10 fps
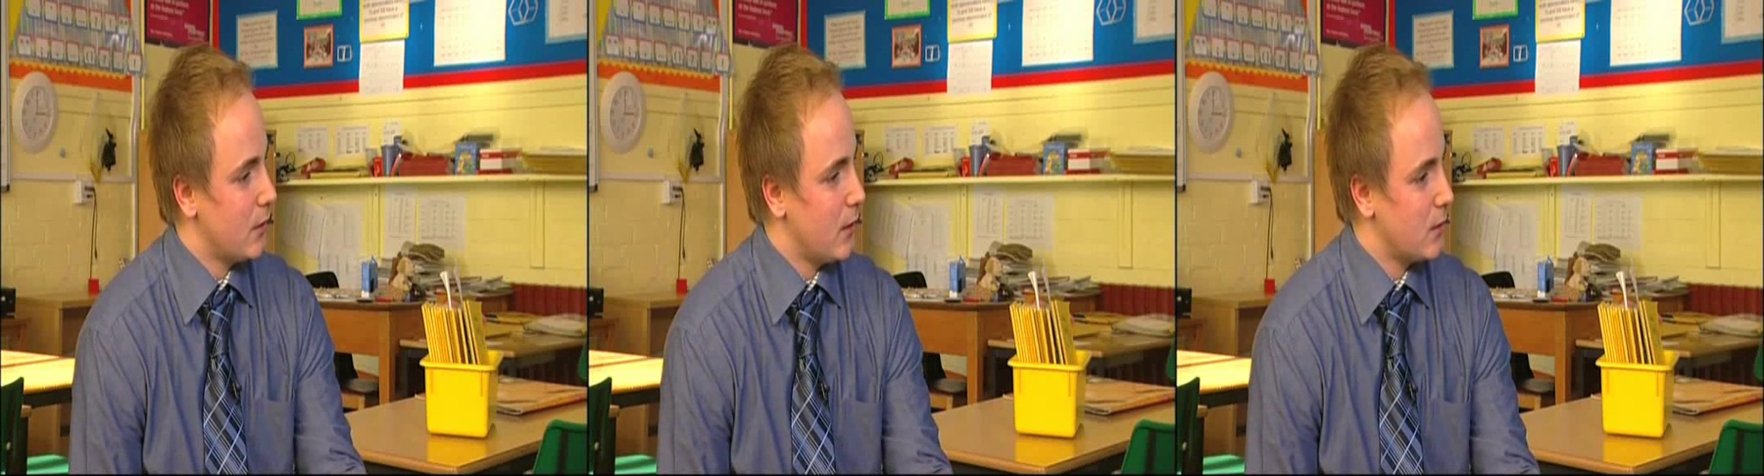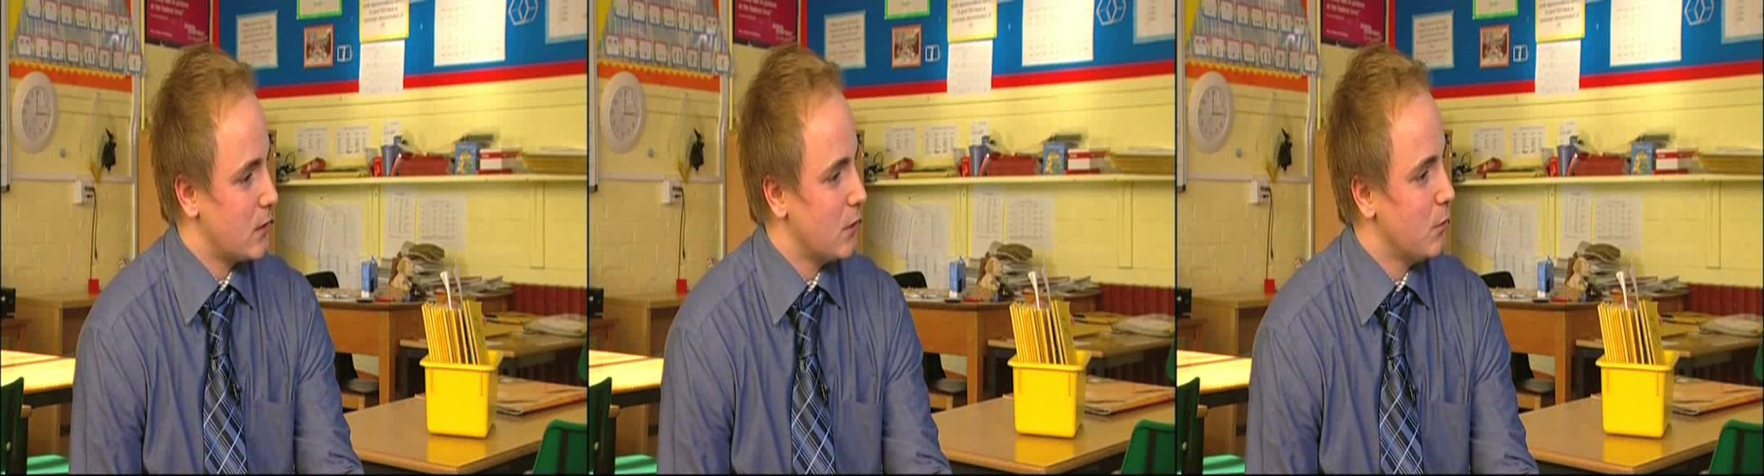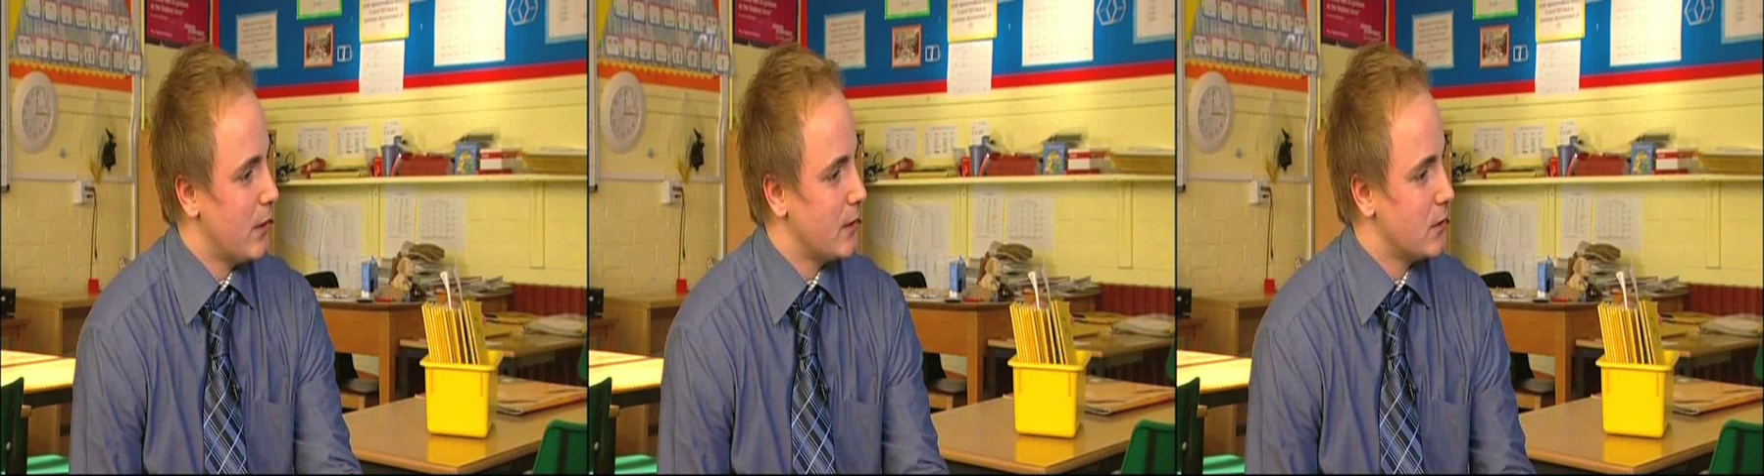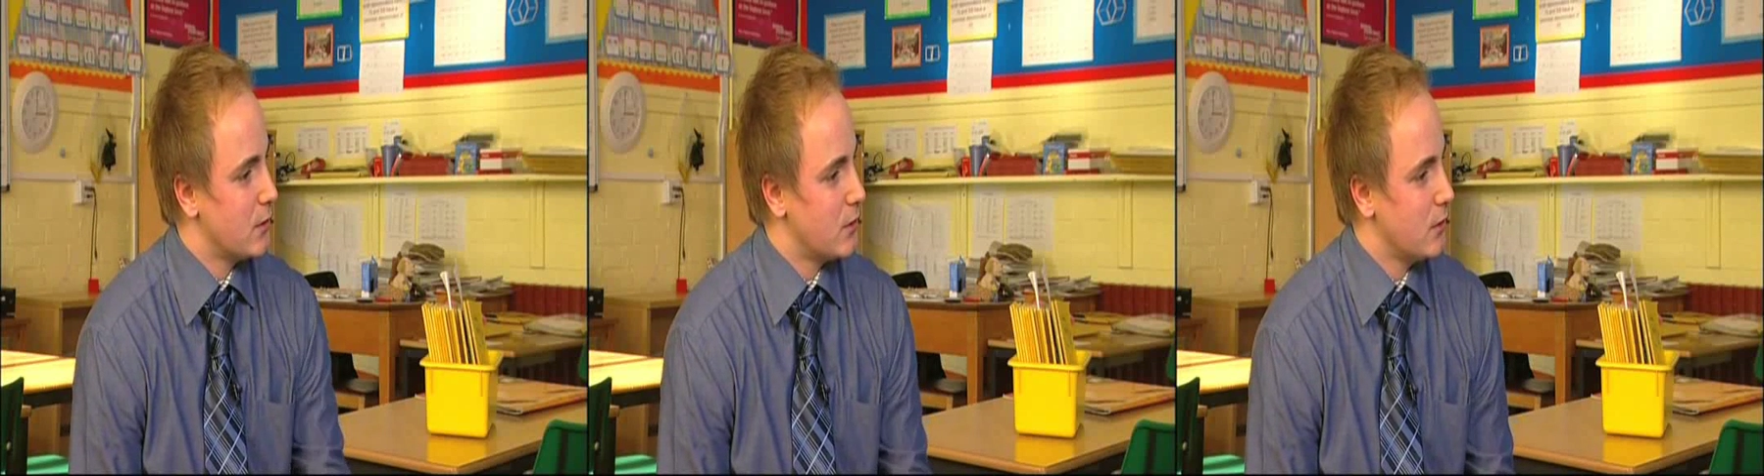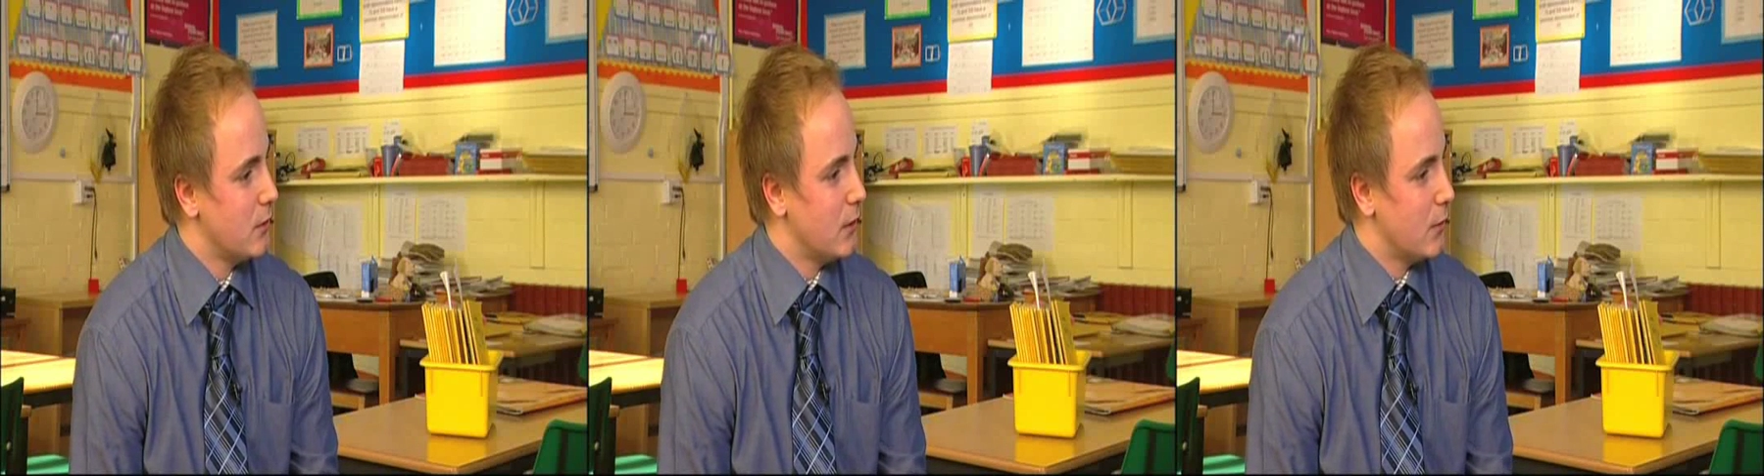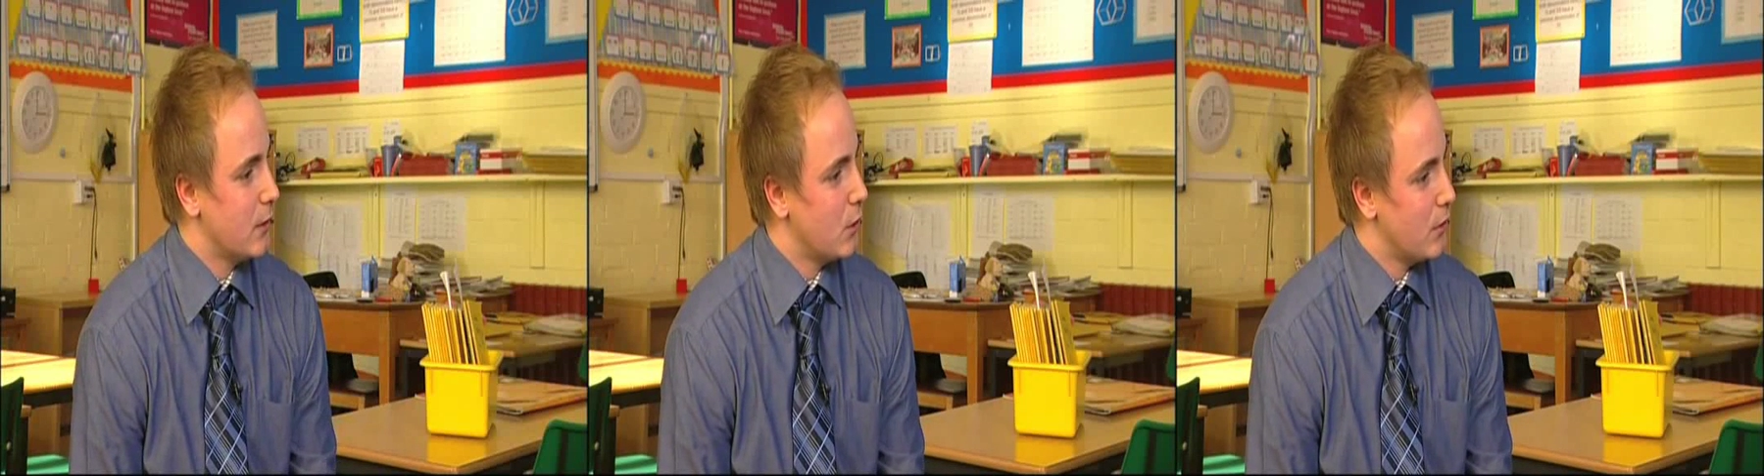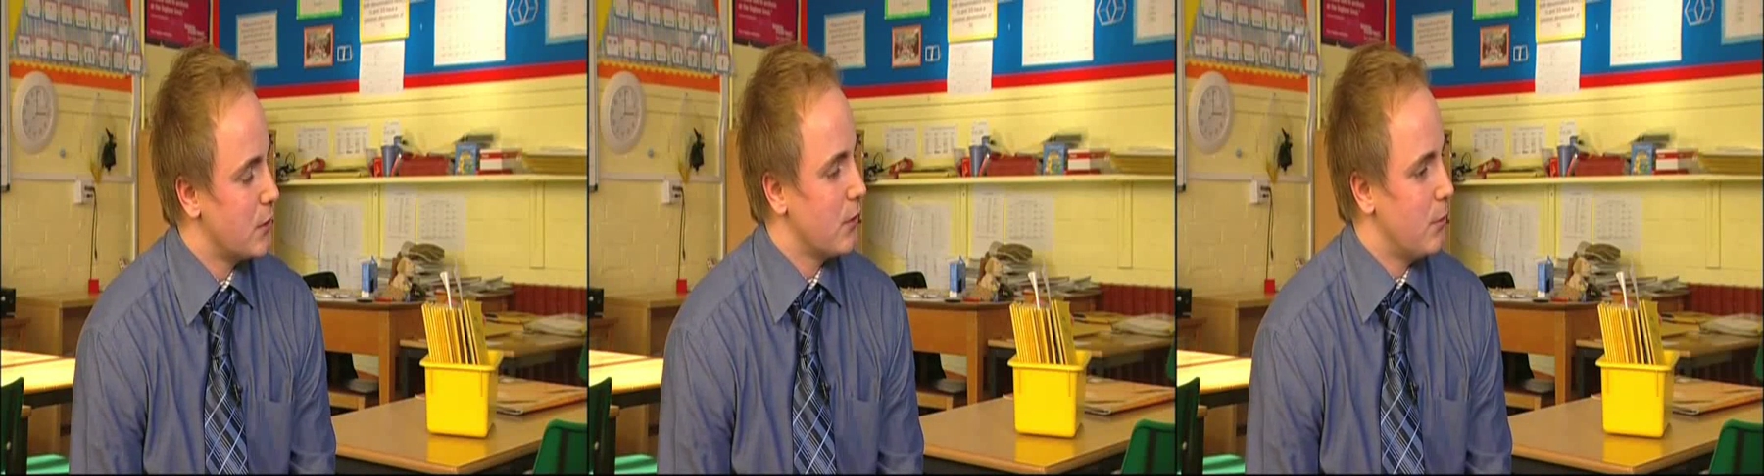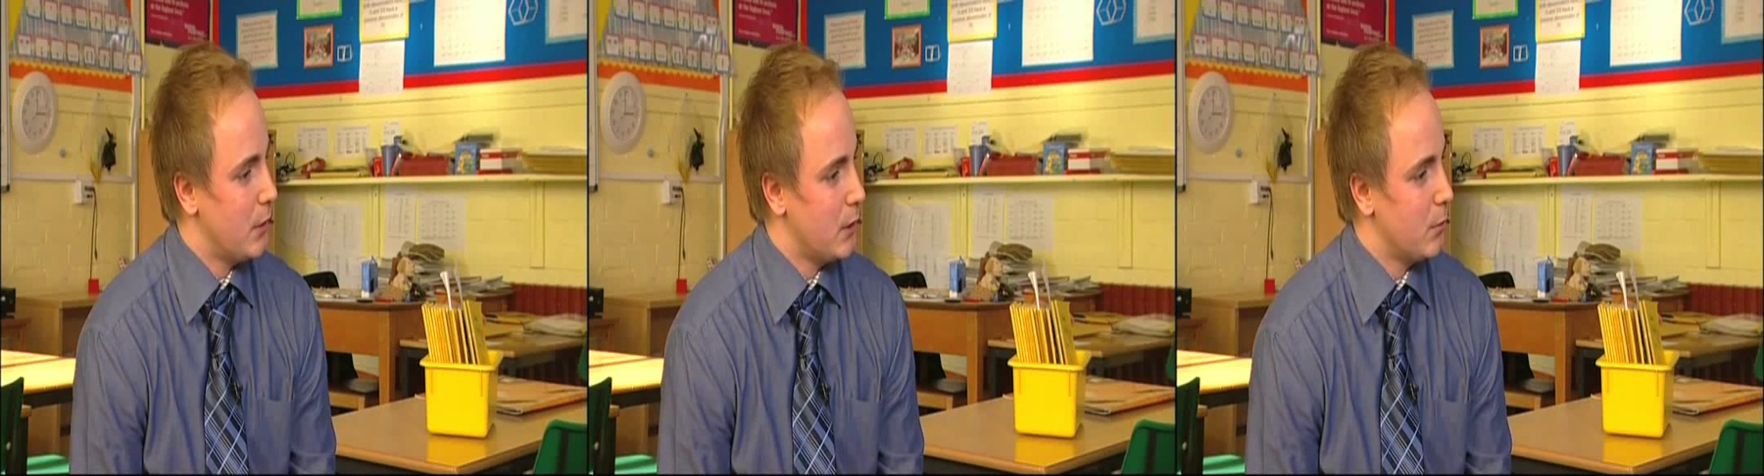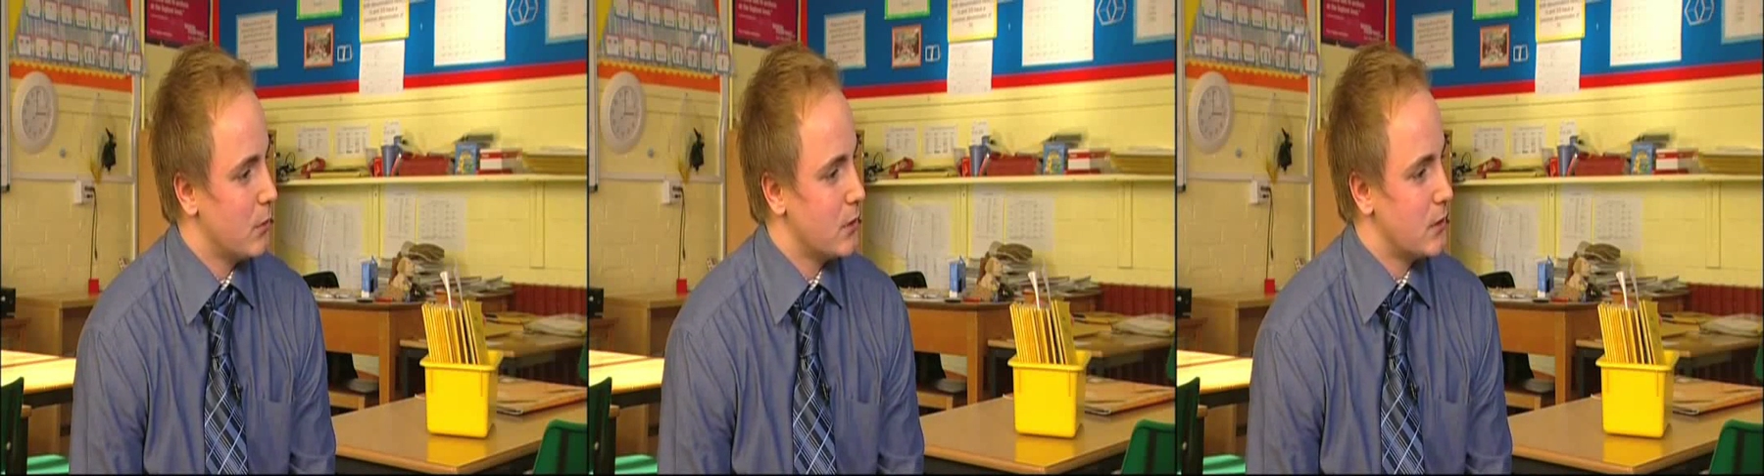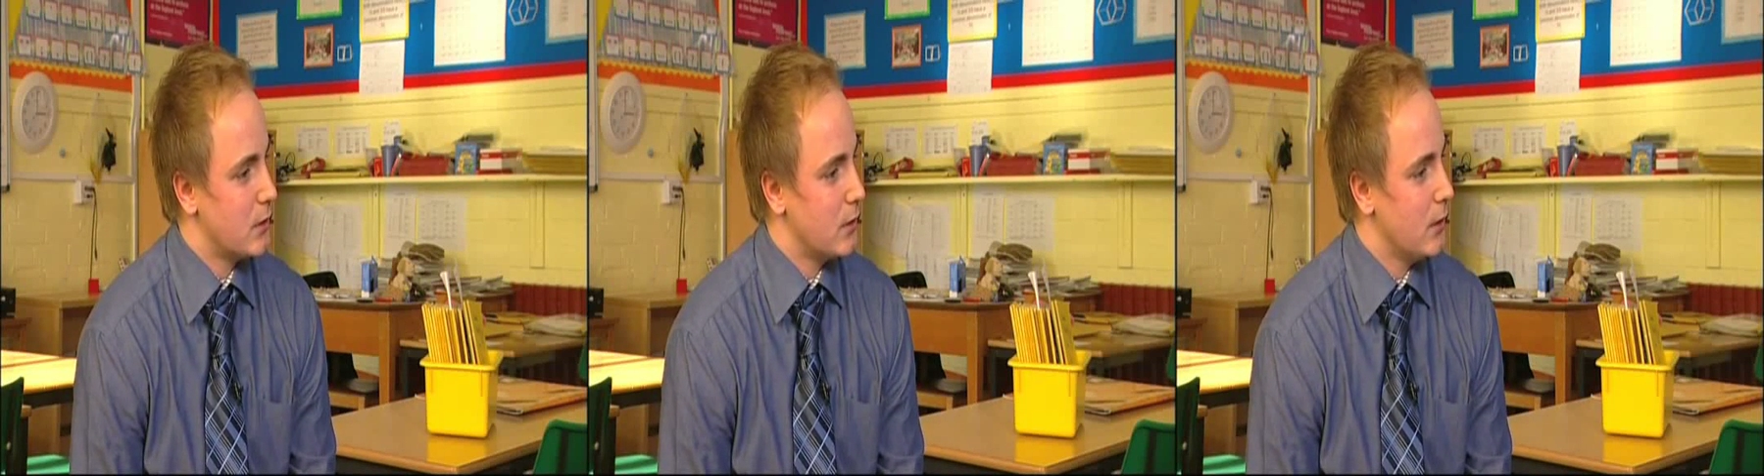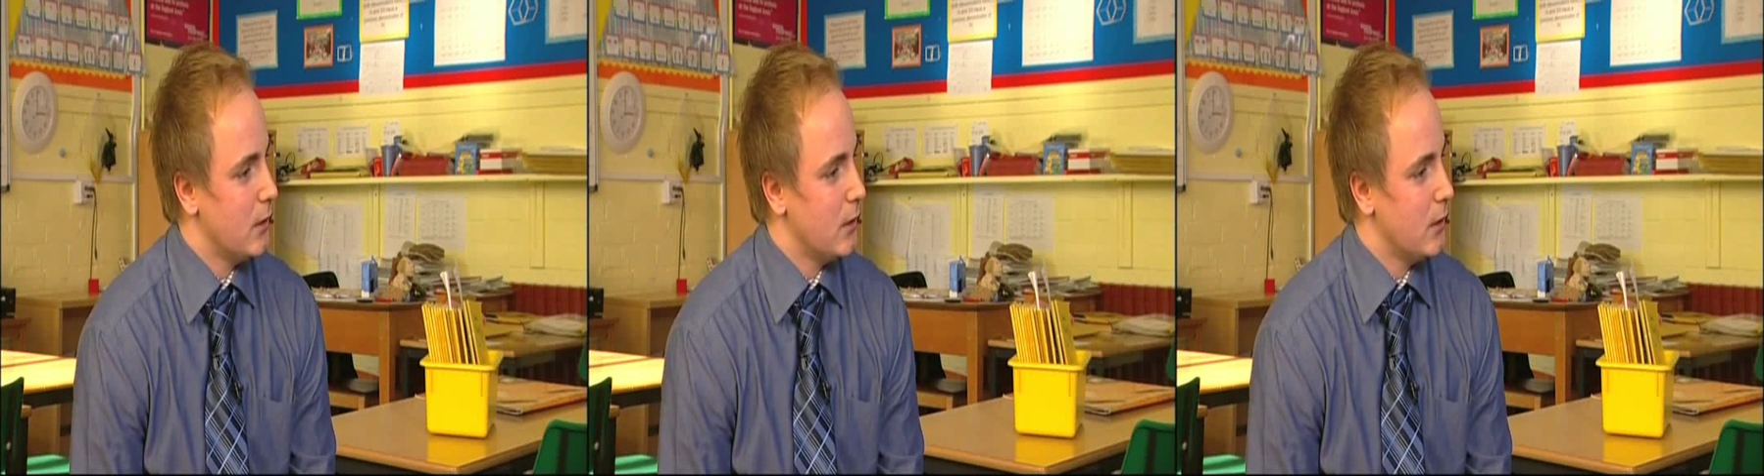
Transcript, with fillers: that's a good way just to, you know, encourage other people, just to